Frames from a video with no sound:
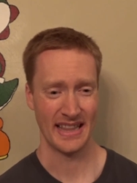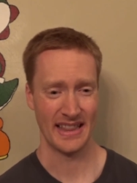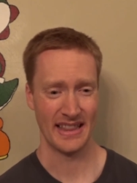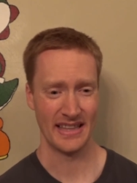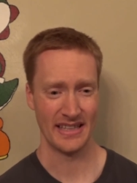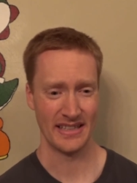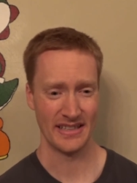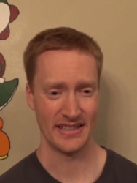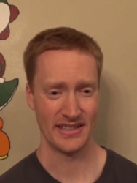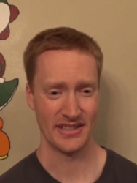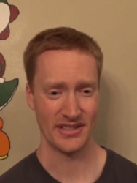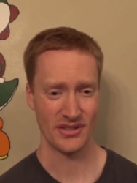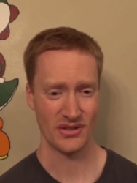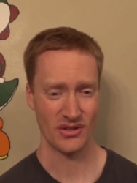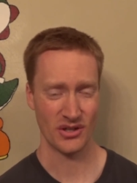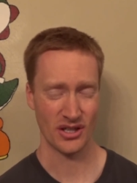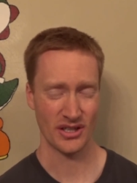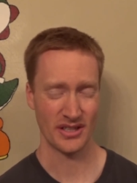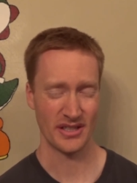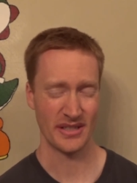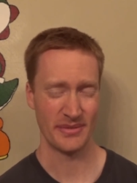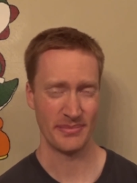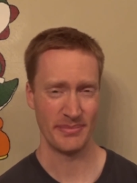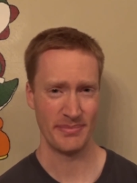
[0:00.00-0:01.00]
the
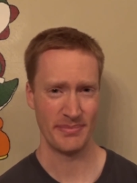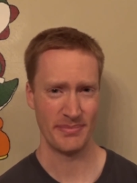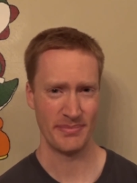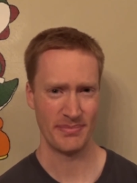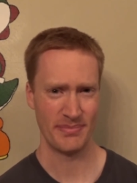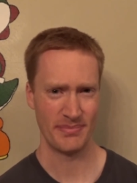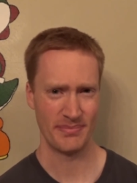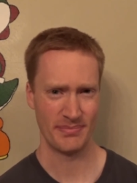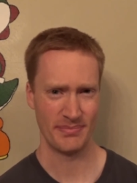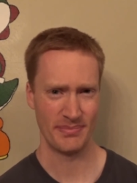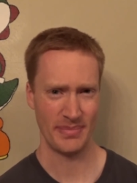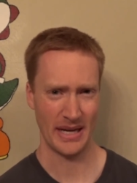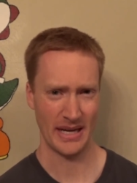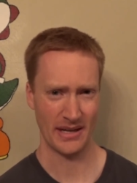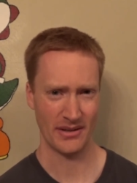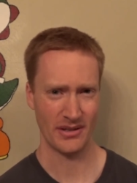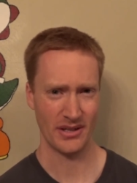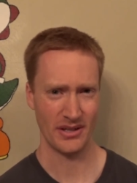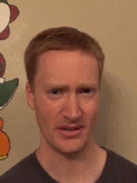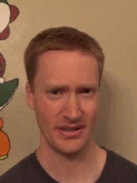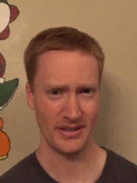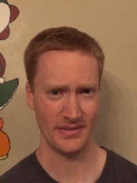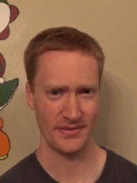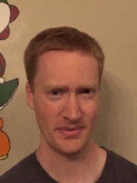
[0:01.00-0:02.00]
destructed
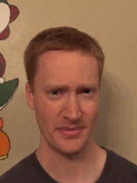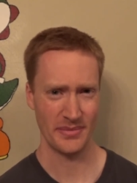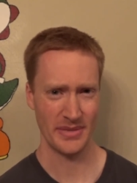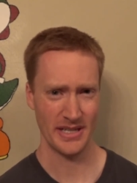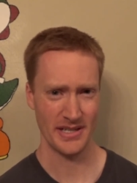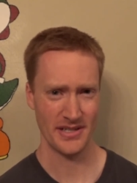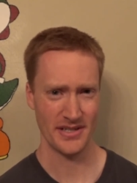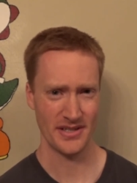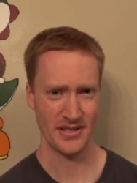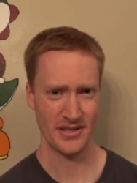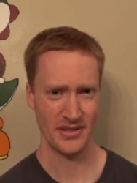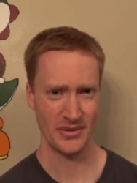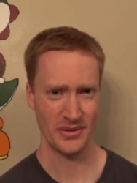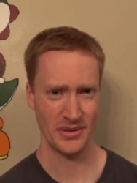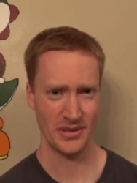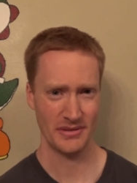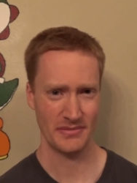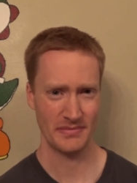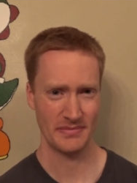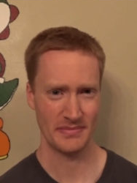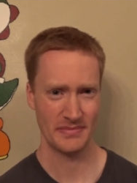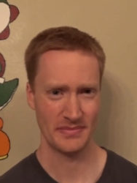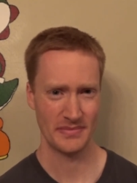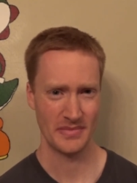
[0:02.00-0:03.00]
background information to
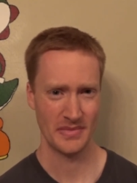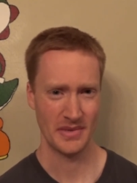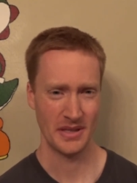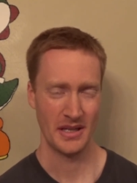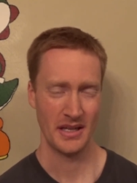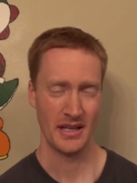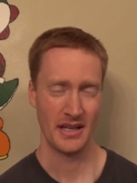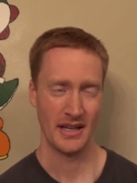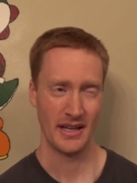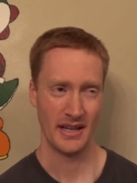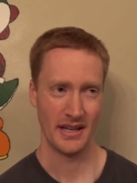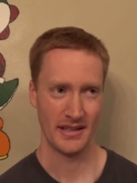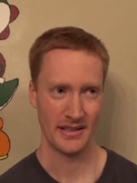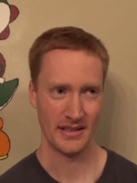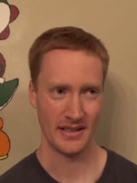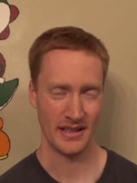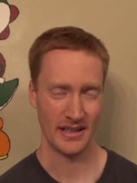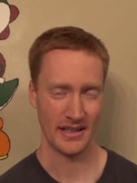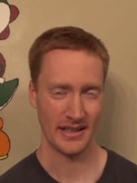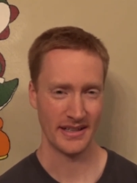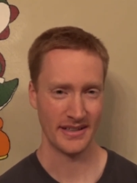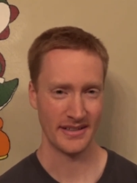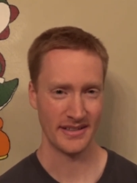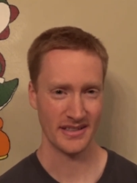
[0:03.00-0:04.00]
it.
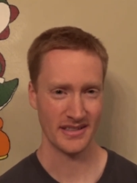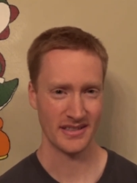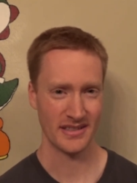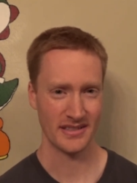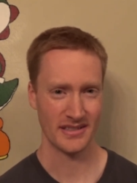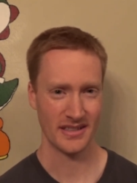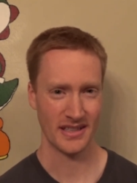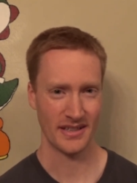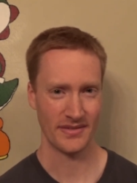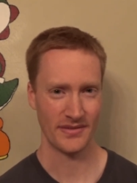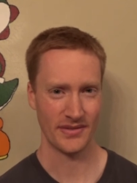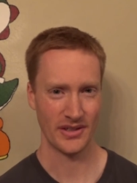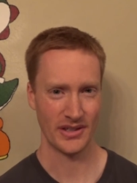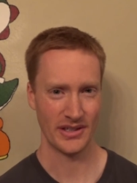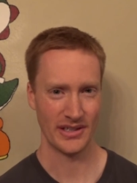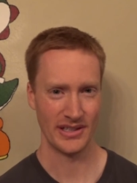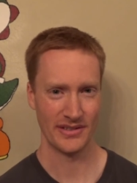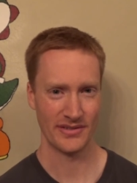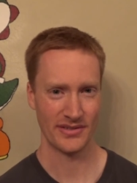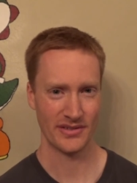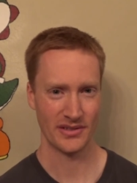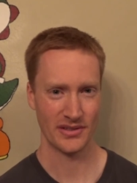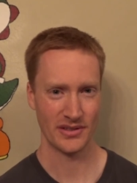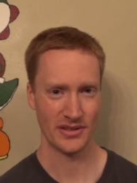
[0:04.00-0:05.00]
Again, this is not very
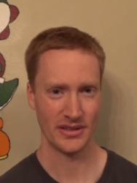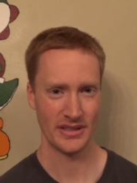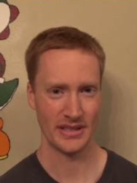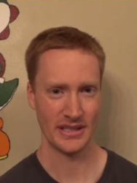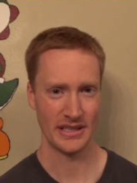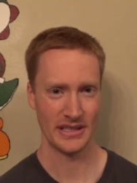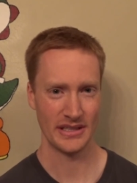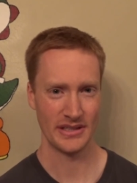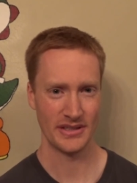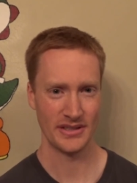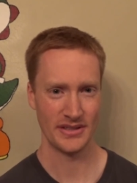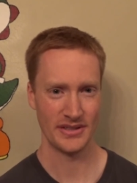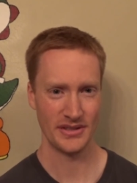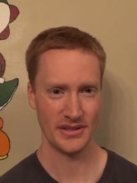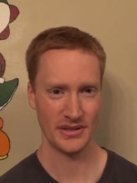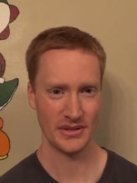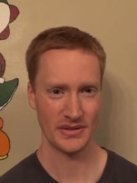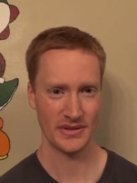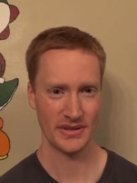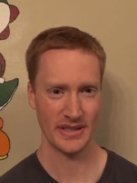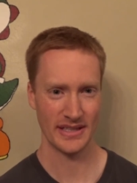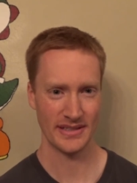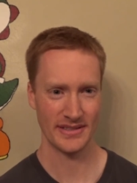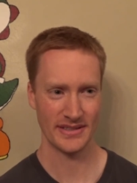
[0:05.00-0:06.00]
difficult. You just
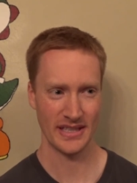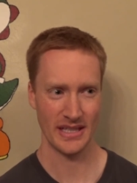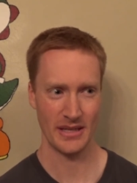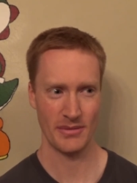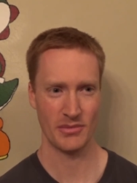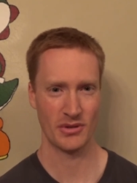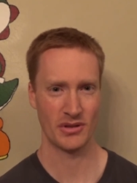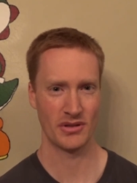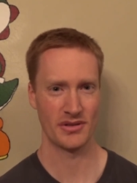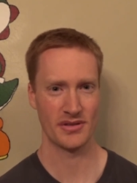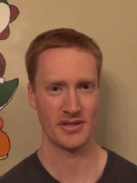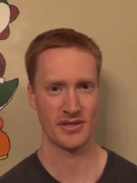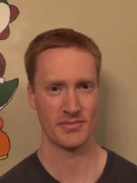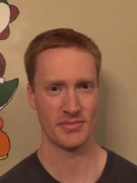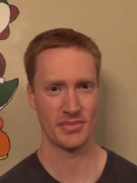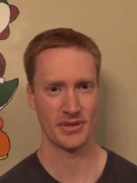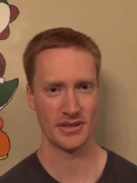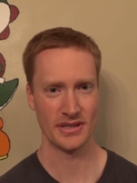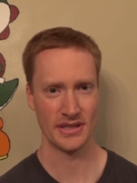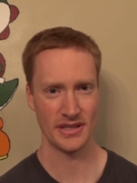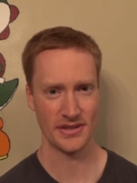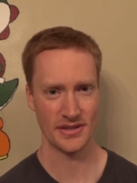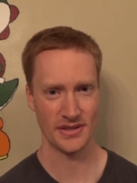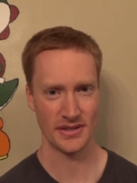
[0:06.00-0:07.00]
use that same collision
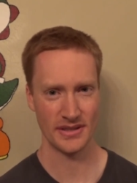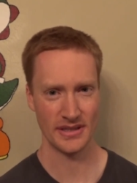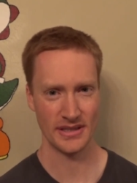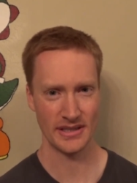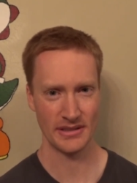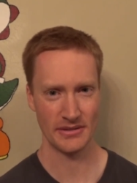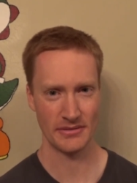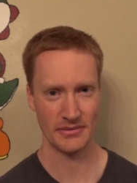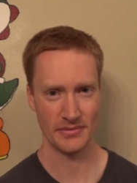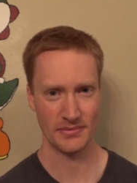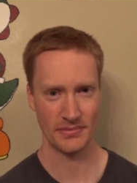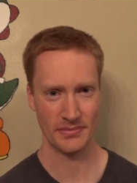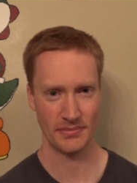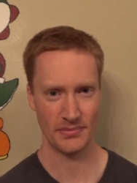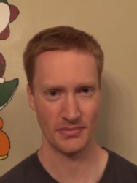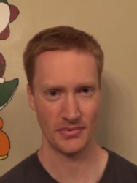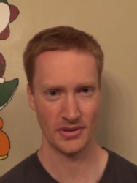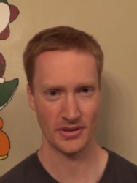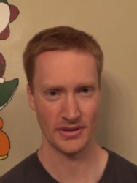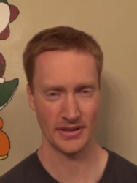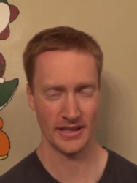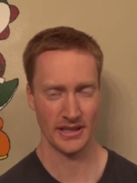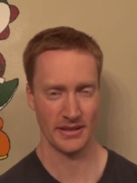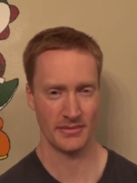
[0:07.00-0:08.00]
position that you
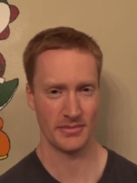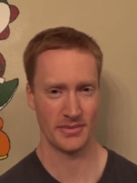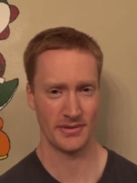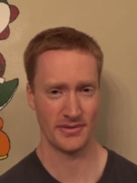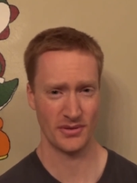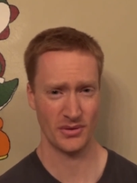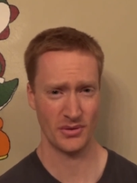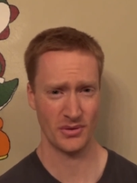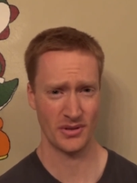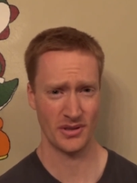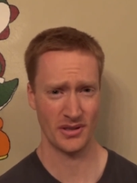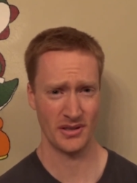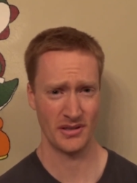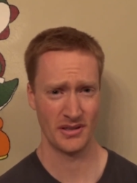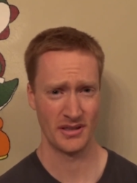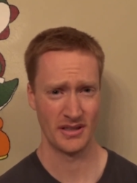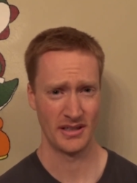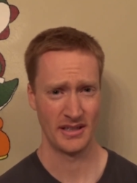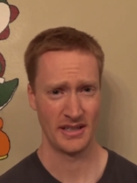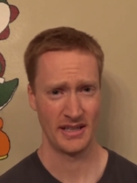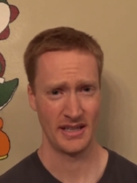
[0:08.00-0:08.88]
looked at before